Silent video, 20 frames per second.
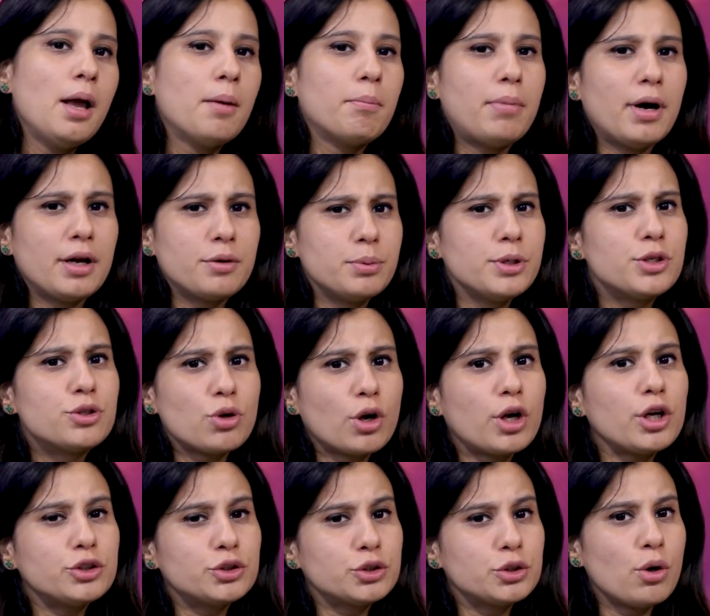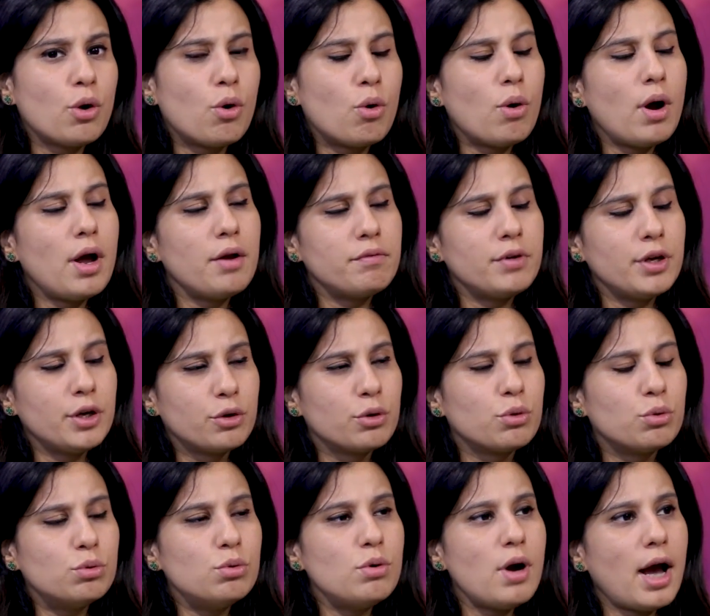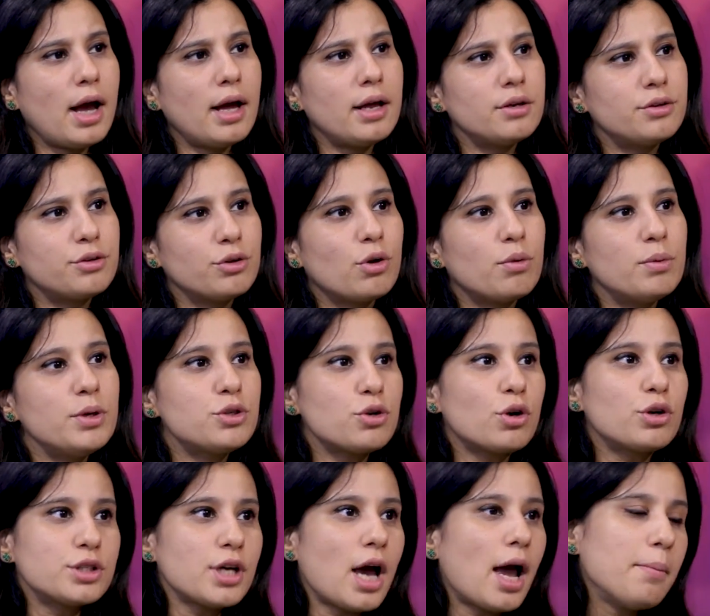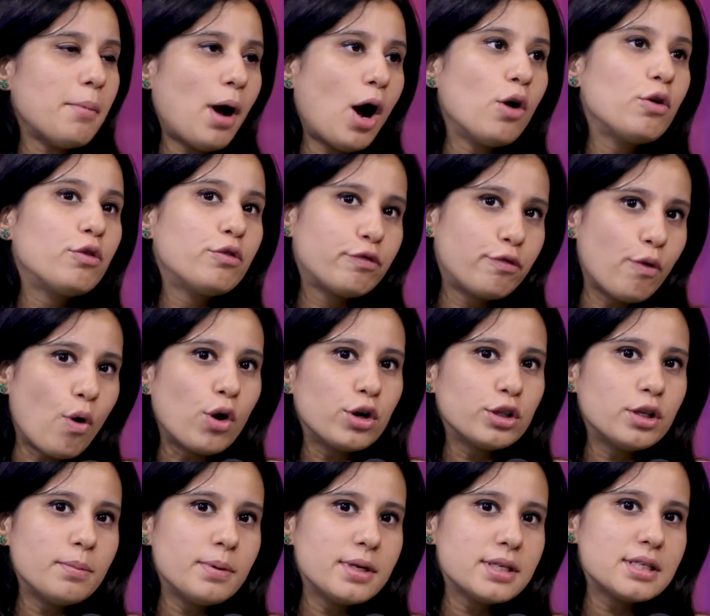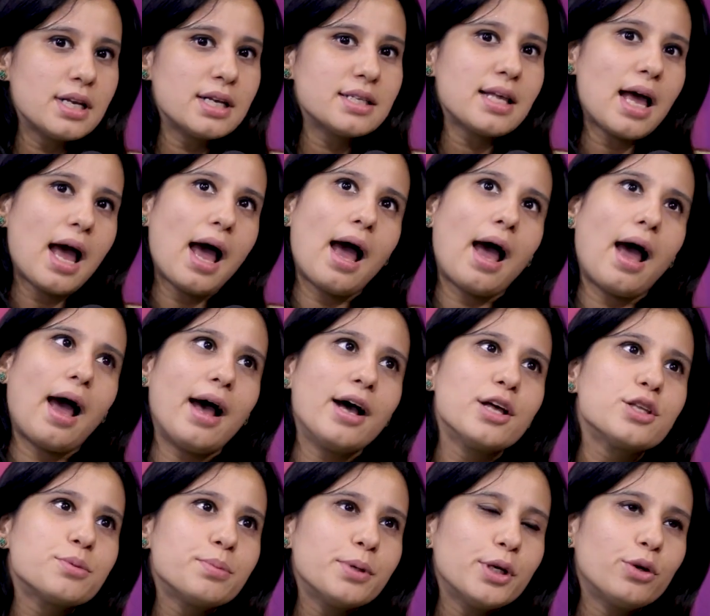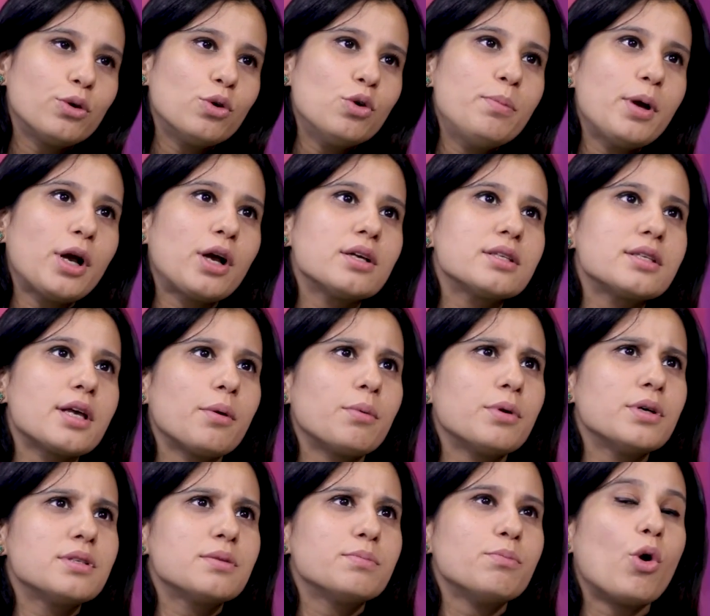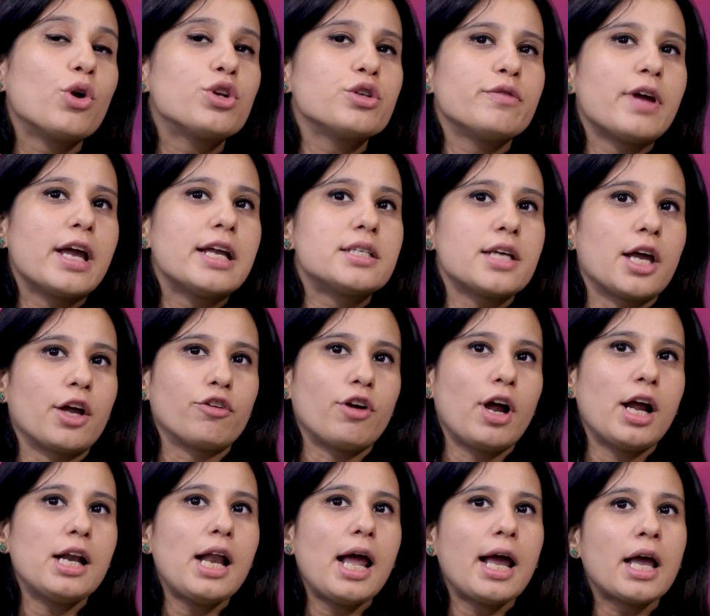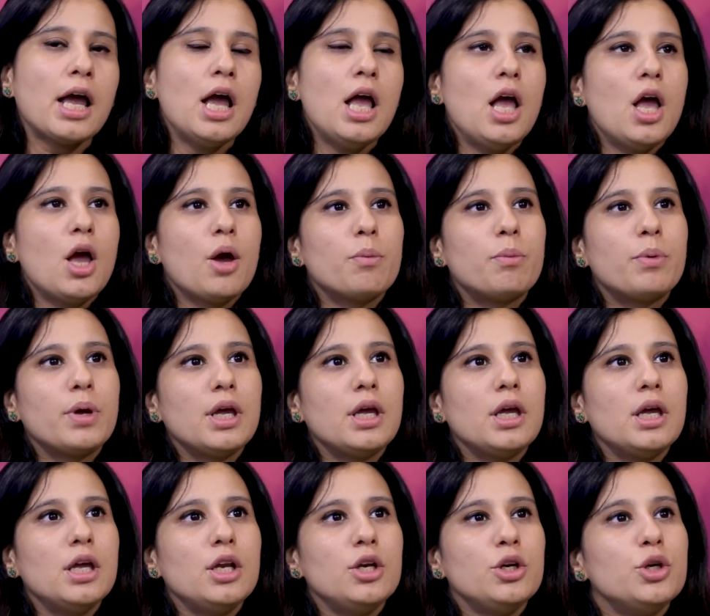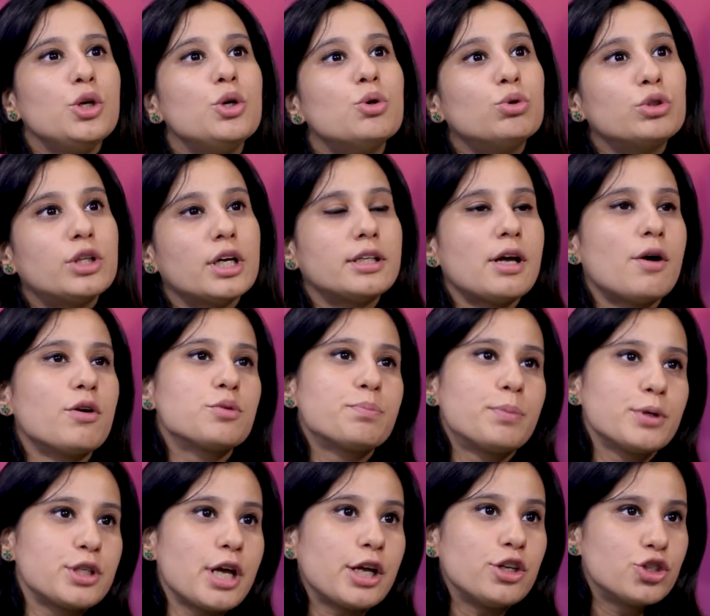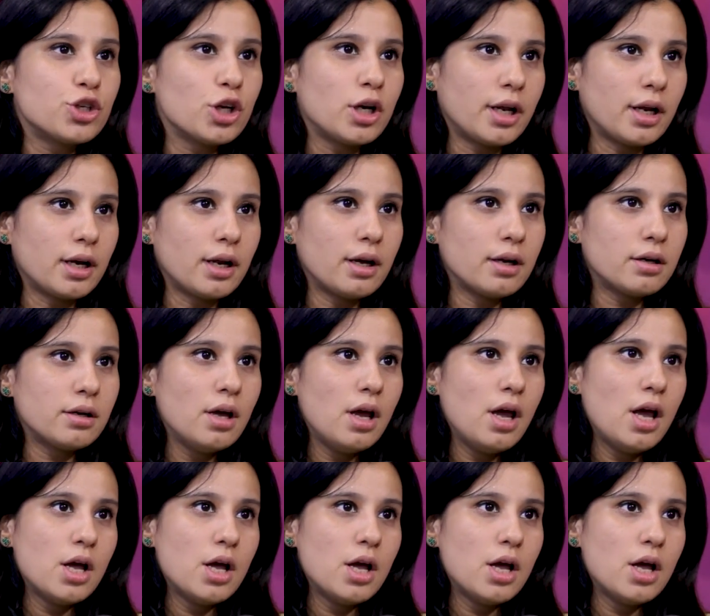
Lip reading: But we took it slow and we grew, and, we took time out for the business as we grew because it was motivating, right? Like, we knew that there was potential in it.